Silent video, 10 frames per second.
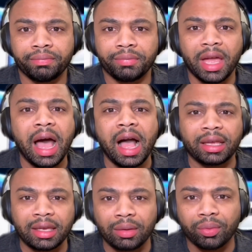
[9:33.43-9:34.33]

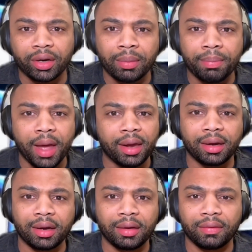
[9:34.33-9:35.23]
Hockey, we're
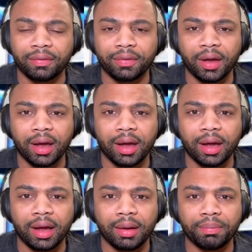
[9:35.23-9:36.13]
competitive
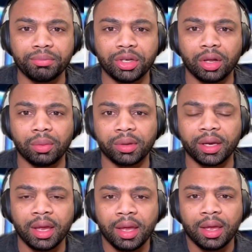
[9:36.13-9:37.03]
globally.